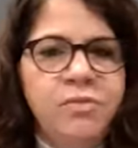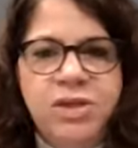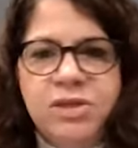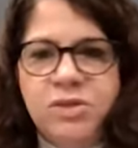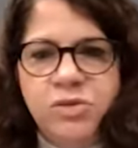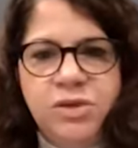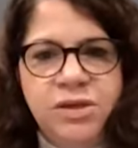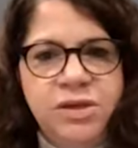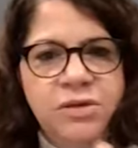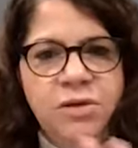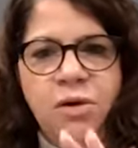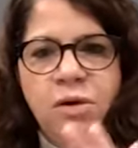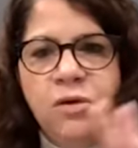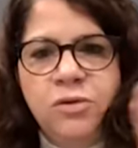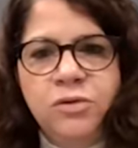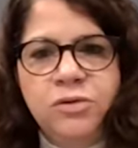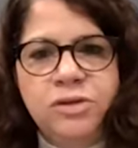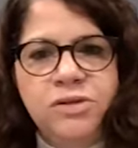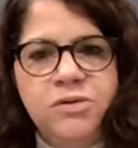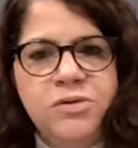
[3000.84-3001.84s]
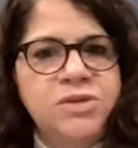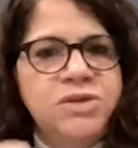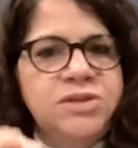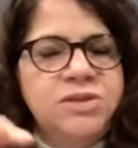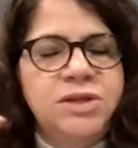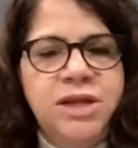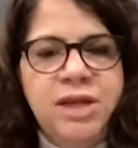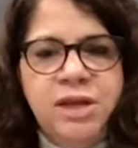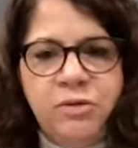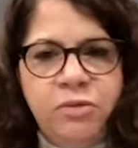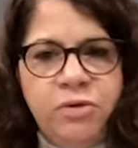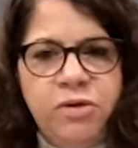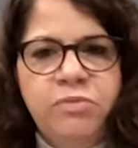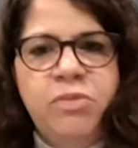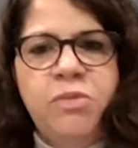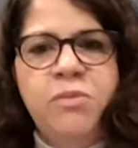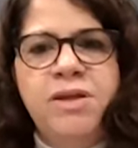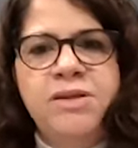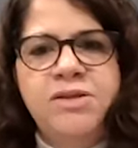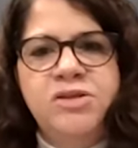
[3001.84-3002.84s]
between all those
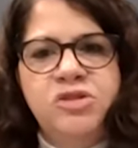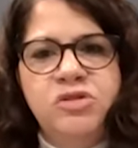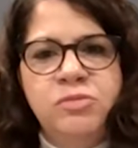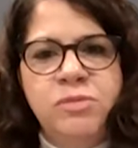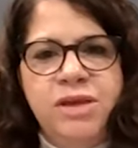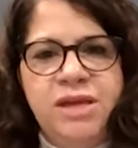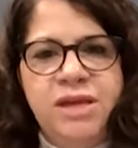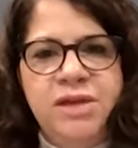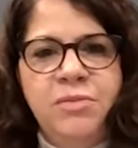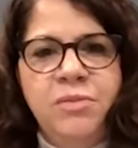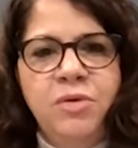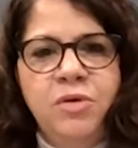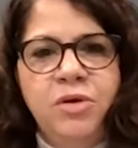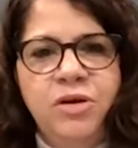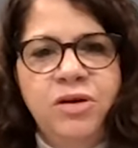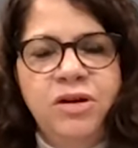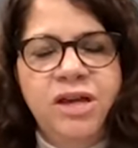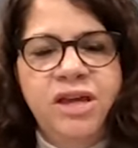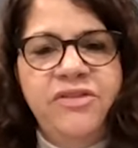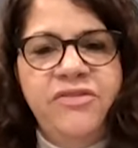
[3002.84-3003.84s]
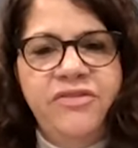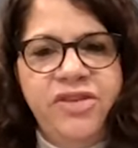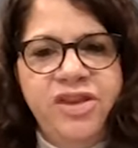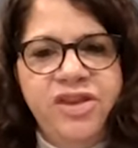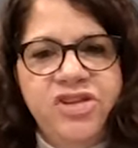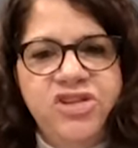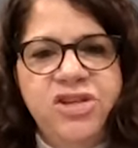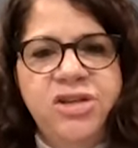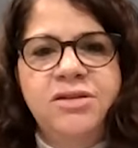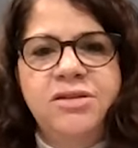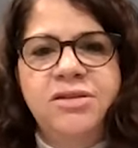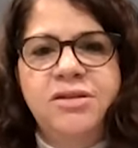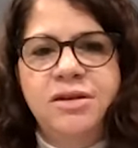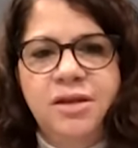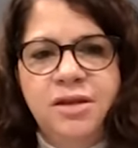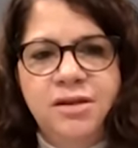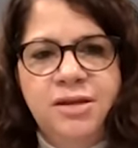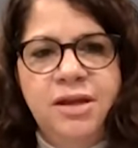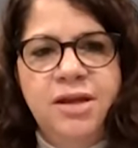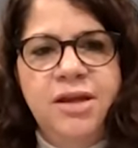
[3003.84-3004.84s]
equipments to make it more efficient,
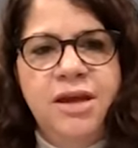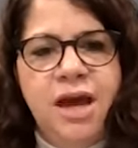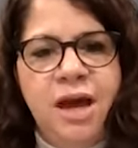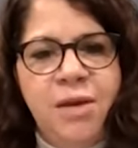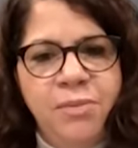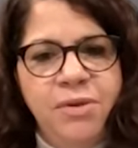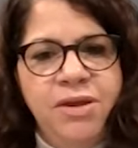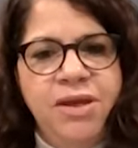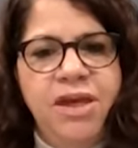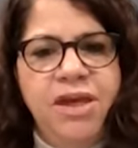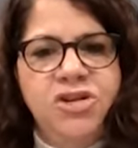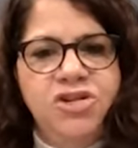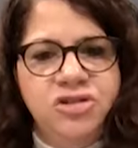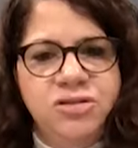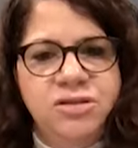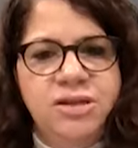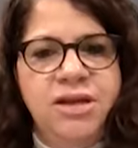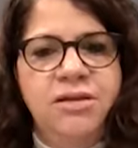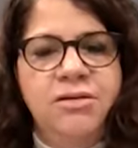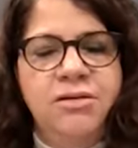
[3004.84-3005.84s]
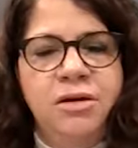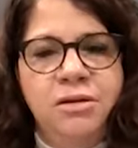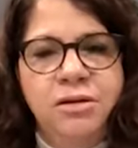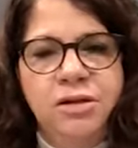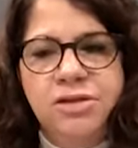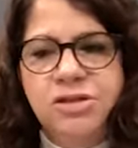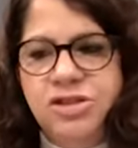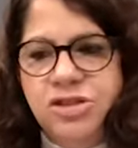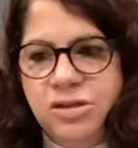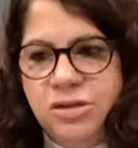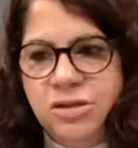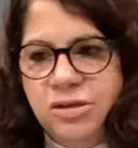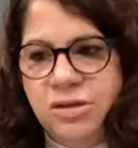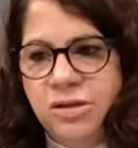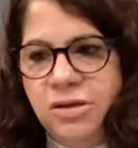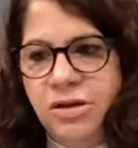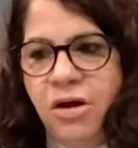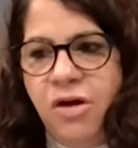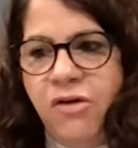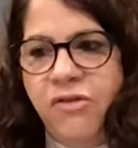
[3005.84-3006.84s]
the application technology
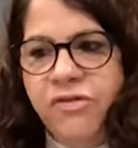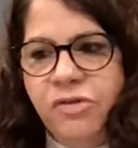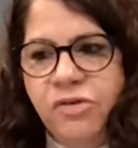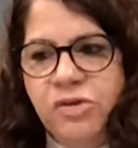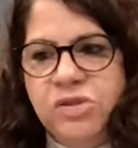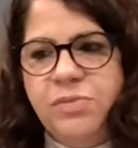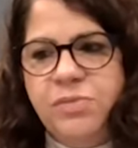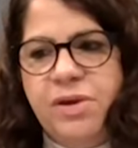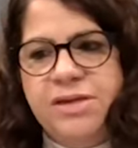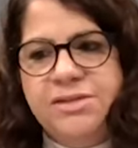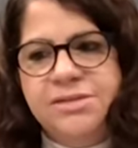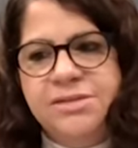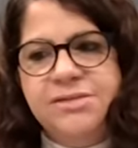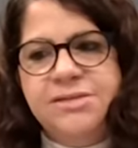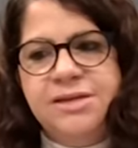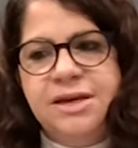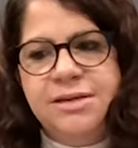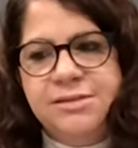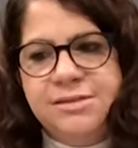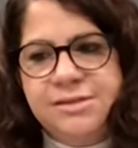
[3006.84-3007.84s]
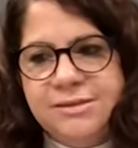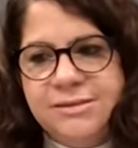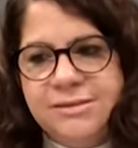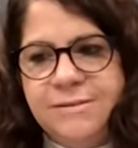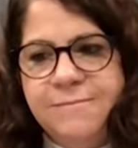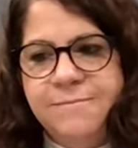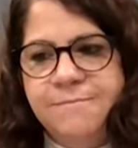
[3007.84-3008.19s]
of those pesticides.